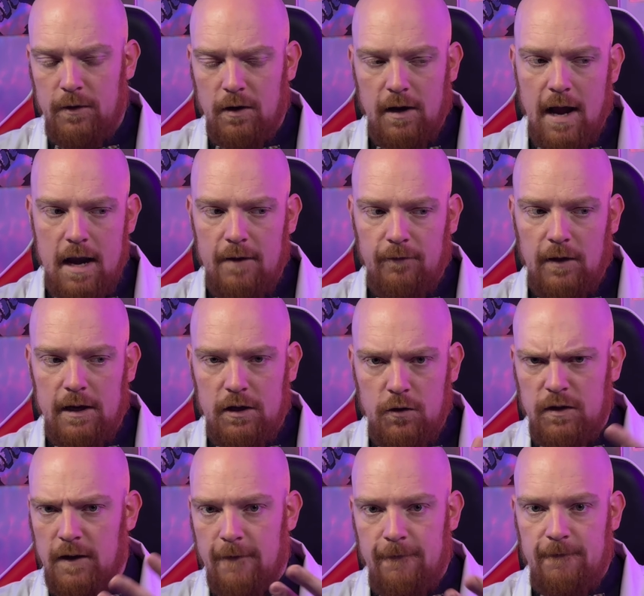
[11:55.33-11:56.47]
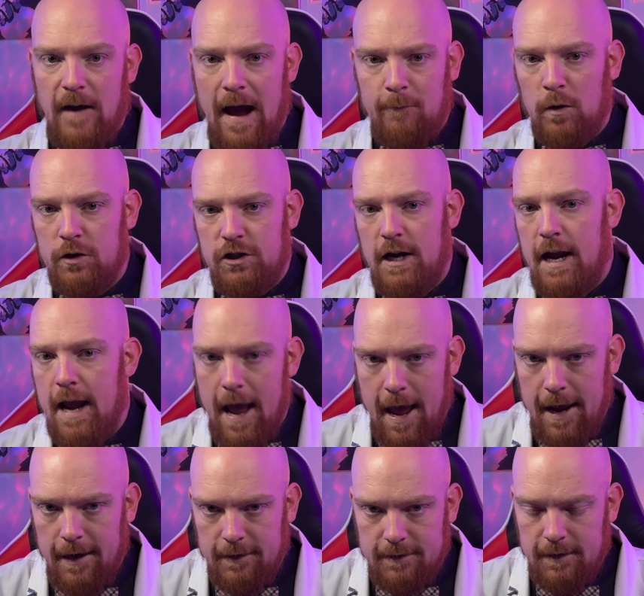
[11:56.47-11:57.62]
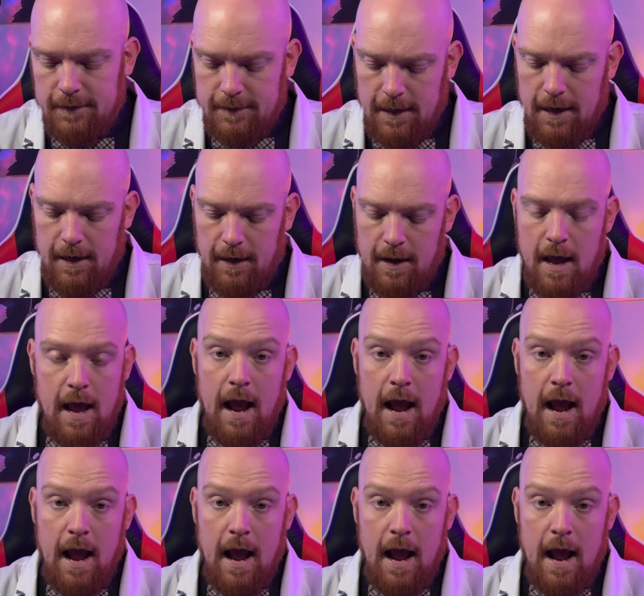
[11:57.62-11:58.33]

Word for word: They're kind of like using a Fabergé egg to dig.